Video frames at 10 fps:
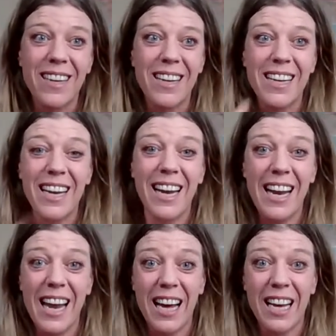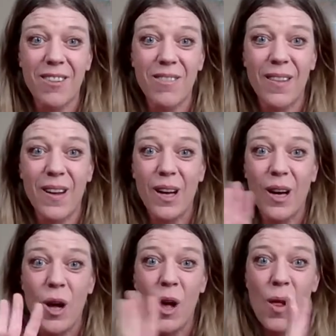neck of the
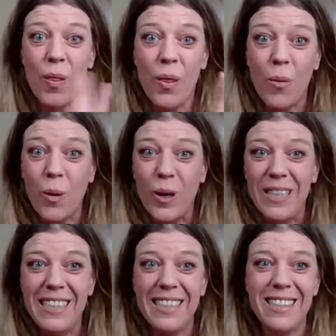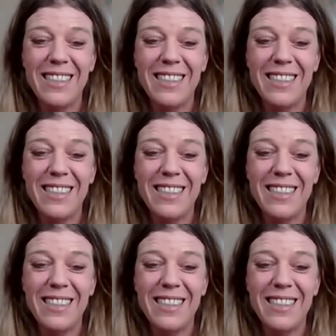woods.